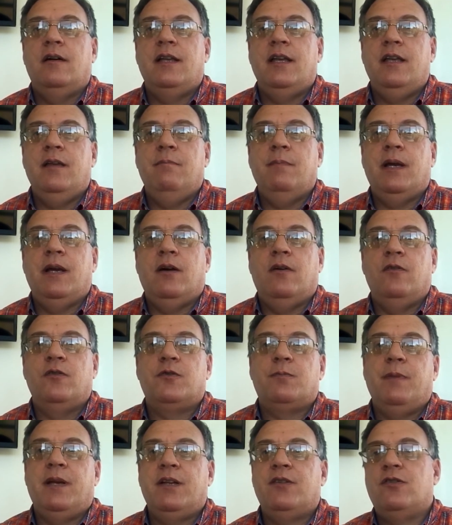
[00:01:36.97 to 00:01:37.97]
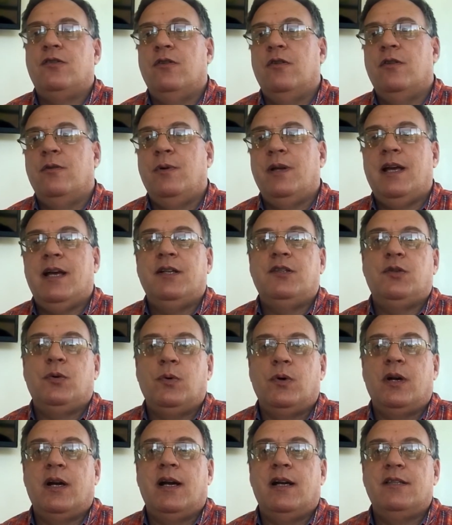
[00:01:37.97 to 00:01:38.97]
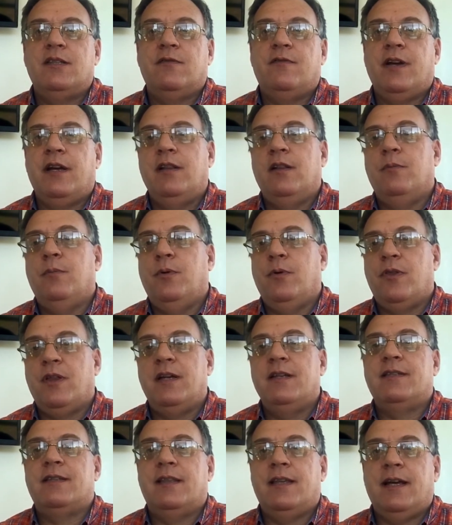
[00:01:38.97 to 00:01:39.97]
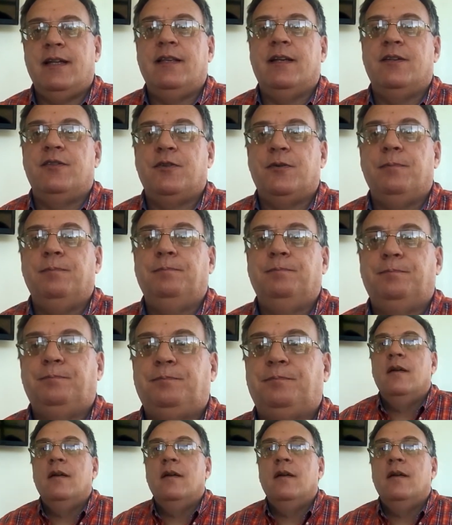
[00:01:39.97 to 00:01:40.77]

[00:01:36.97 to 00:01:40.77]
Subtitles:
emails, make sure that we had tour guides available, things of that nature.